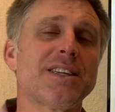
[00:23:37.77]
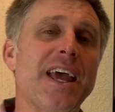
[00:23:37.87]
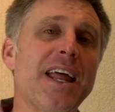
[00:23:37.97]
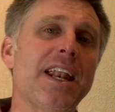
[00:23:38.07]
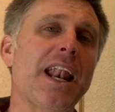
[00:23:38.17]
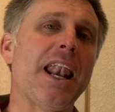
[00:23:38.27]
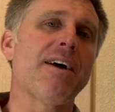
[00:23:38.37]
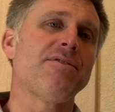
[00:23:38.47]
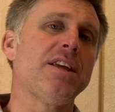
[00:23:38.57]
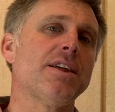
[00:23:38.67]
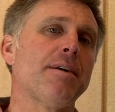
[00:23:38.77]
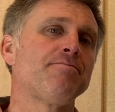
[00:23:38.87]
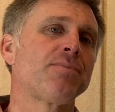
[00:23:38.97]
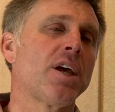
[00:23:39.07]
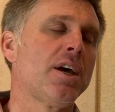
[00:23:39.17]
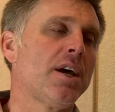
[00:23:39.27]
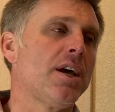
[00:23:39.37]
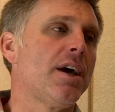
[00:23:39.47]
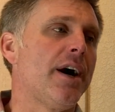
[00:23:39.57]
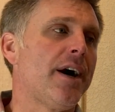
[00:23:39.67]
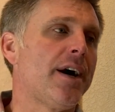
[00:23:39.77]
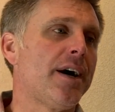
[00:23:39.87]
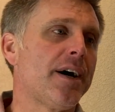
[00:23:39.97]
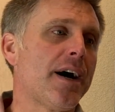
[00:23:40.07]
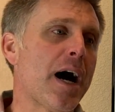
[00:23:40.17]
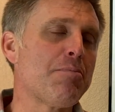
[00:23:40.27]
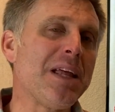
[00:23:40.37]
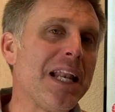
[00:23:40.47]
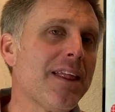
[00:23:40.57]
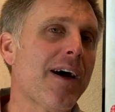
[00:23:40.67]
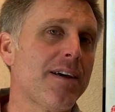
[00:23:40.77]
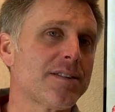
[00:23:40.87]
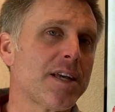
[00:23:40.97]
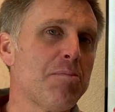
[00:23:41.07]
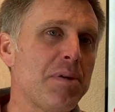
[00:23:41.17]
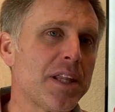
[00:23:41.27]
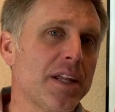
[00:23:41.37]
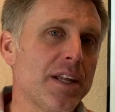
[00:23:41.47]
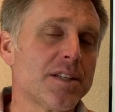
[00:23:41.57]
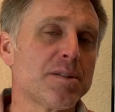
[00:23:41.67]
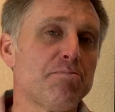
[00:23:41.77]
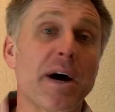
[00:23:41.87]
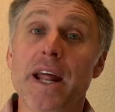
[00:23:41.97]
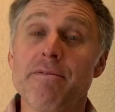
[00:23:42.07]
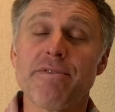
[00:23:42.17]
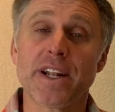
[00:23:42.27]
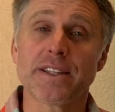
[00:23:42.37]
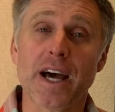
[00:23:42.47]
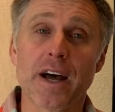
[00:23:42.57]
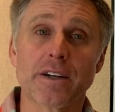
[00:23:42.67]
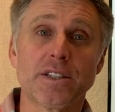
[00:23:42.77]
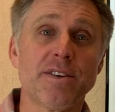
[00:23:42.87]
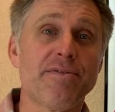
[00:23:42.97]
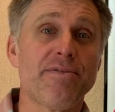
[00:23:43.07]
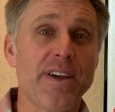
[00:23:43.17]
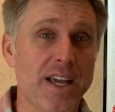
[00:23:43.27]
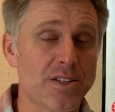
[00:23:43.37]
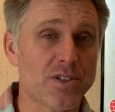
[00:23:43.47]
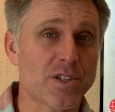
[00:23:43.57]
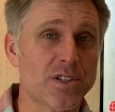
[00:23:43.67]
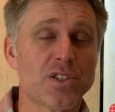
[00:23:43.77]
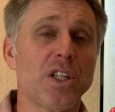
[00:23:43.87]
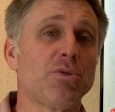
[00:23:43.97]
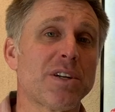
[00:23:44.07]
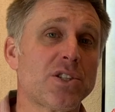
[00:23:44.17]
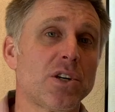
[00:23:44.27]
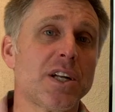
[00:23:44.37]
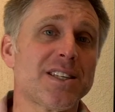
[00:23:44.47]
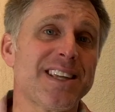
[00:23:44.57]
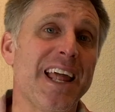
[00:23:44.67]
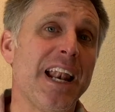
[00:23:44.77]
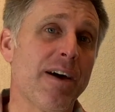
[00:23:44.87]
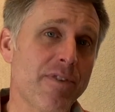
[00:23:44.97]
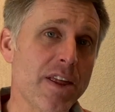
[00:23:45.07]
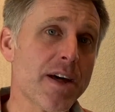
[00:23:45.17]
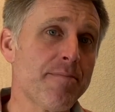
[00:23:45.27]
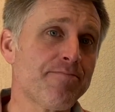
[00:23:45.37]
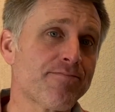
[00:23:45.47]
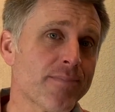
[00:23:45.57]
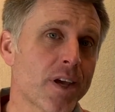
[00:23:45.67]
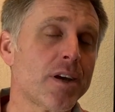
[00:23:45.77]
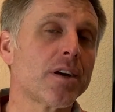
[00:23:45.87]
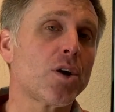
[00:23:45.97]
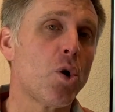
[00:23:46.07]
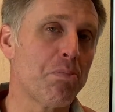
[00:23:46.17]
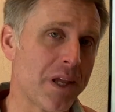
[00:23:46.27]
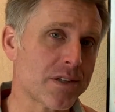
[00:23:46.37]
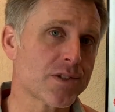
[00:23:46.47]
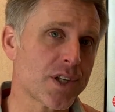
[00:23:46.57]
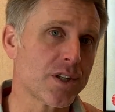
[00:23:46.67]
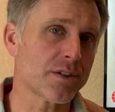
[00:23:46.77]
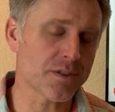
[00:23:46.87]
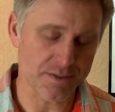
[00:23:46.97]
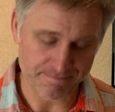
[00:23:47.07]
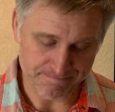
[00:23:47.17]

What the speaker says: en la vida. Habilidades, abilities, para enfrentar, to face, situaciones en la vida, coping skills.